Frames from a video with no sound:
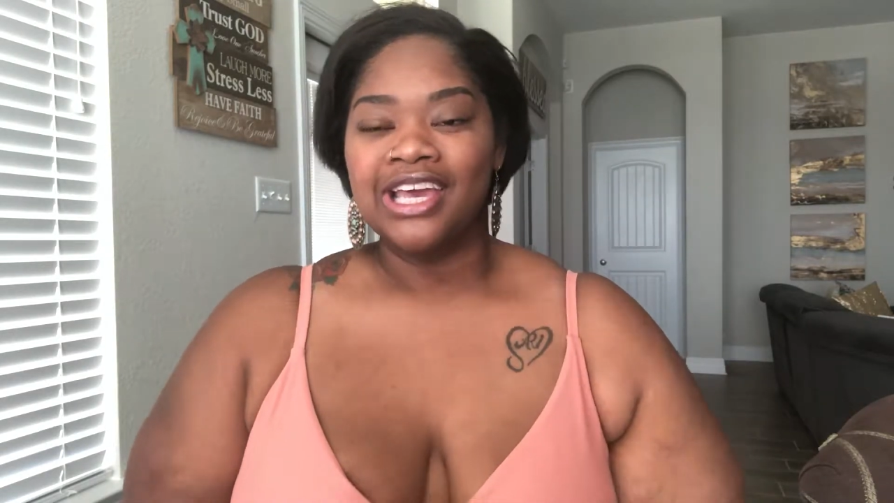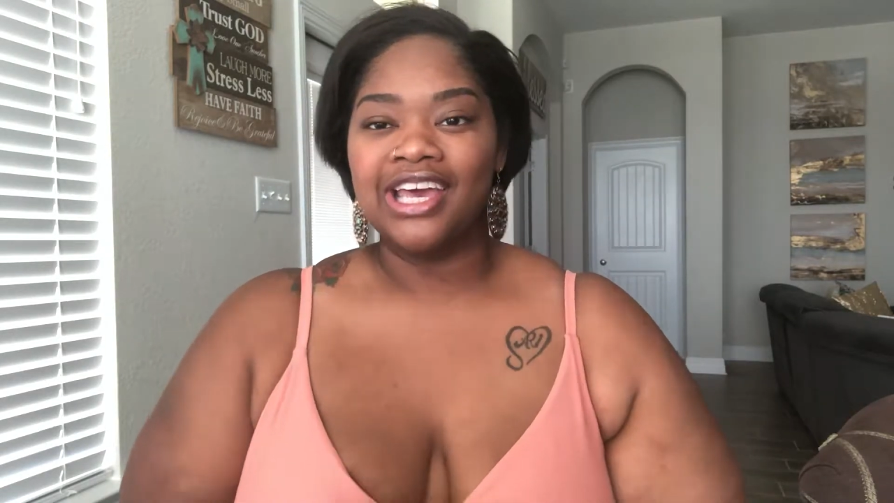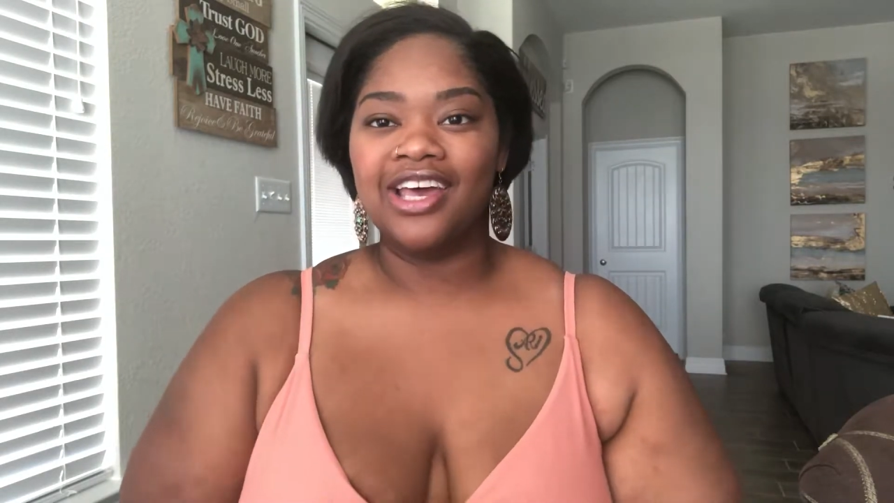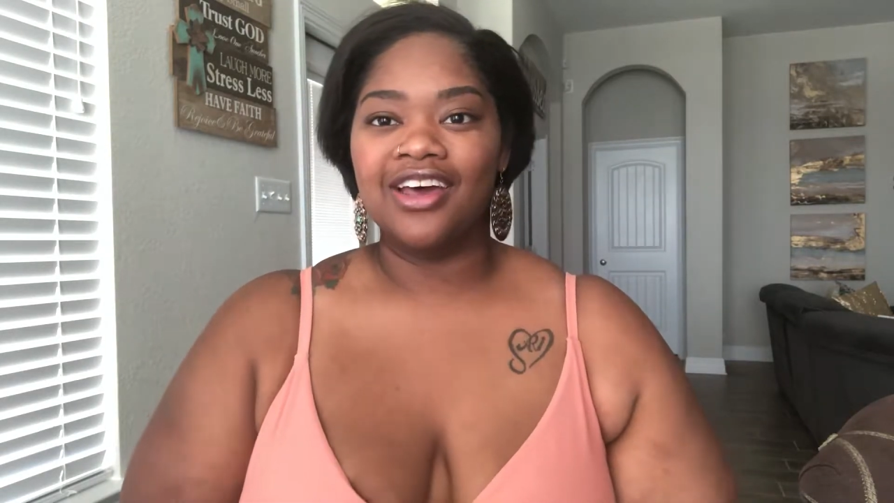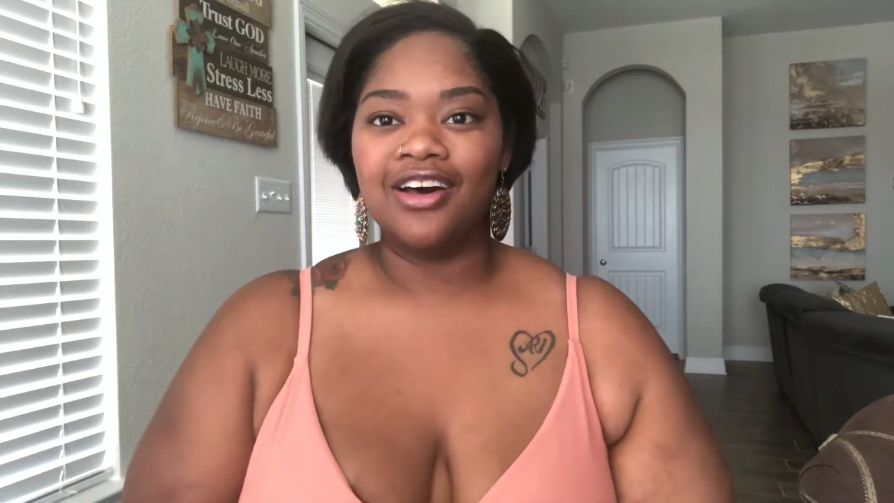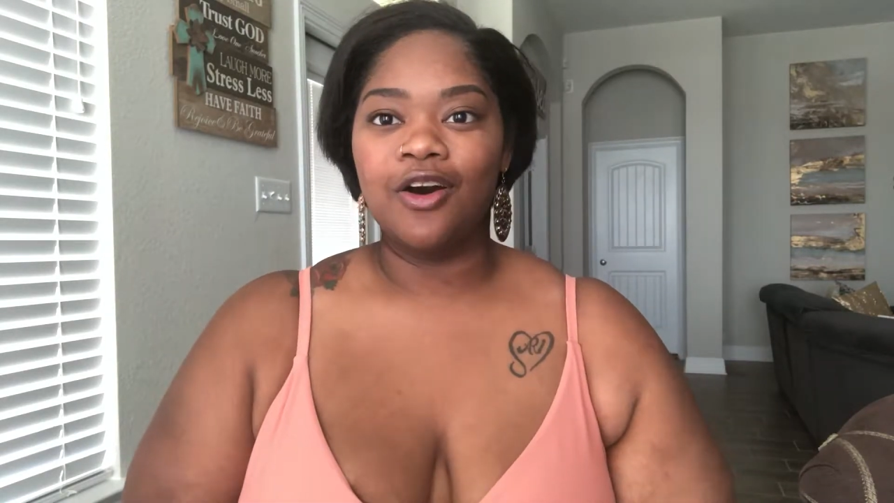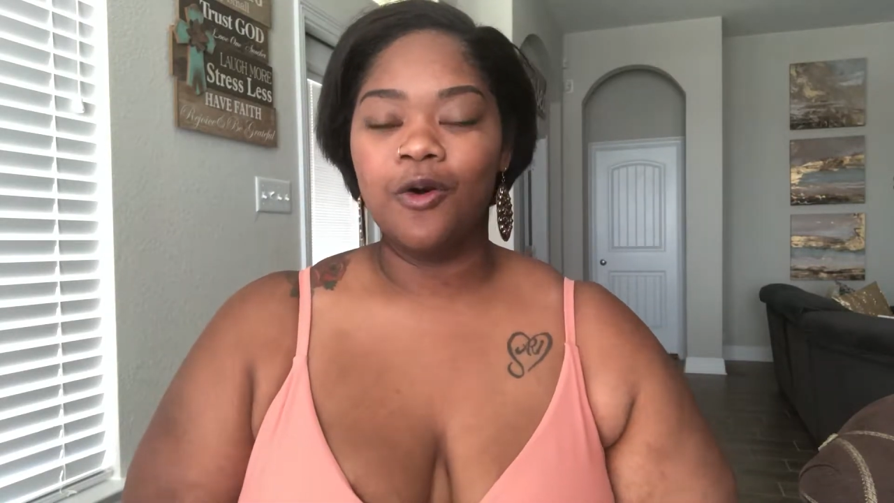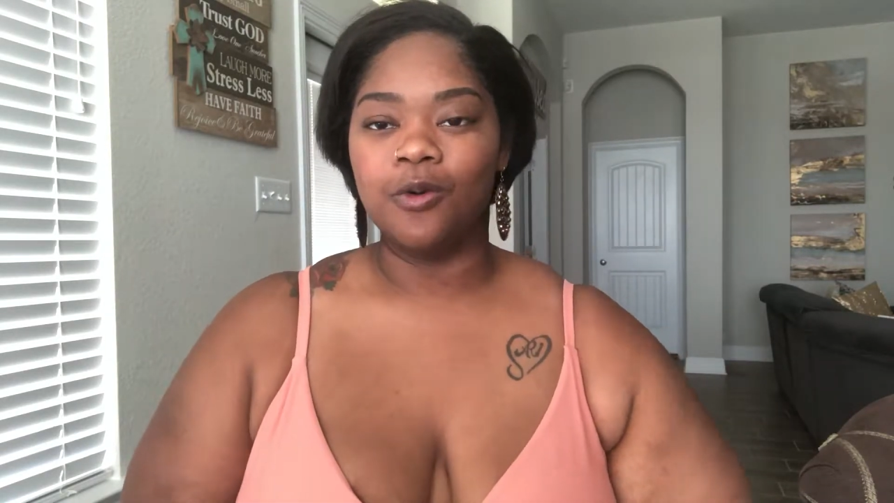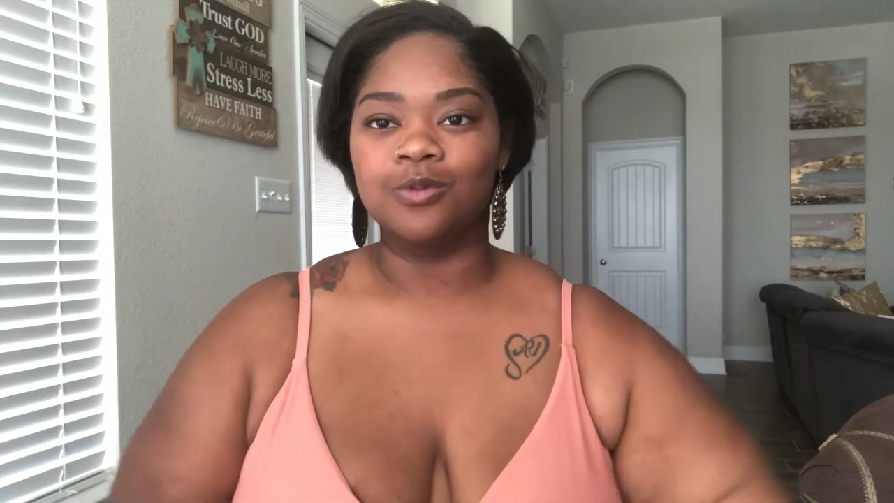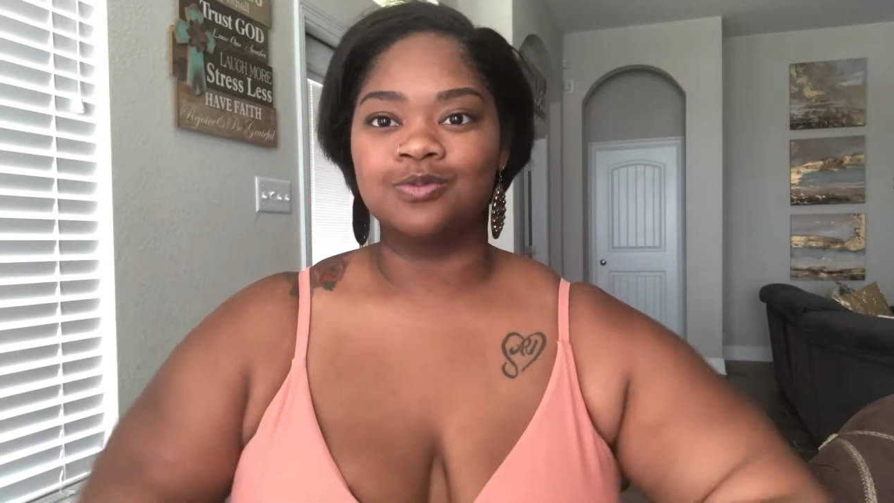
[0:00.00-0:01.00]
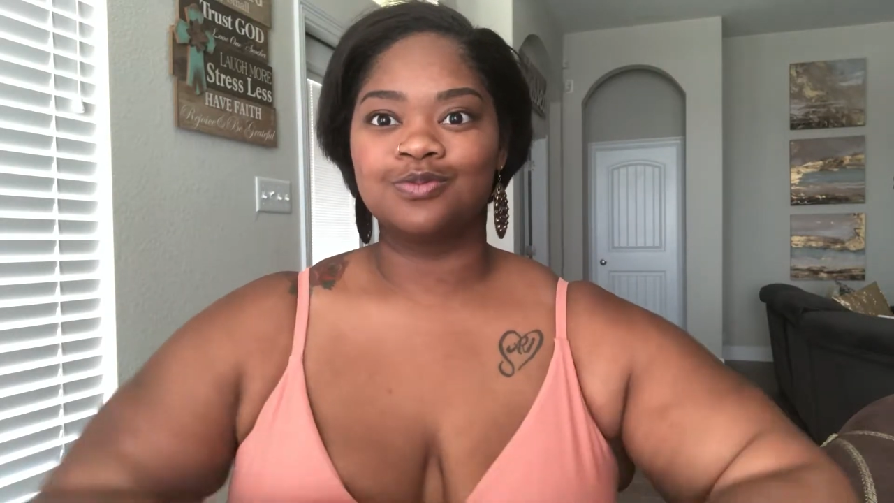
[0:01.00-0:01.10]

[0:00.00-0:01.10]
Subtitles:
Oh,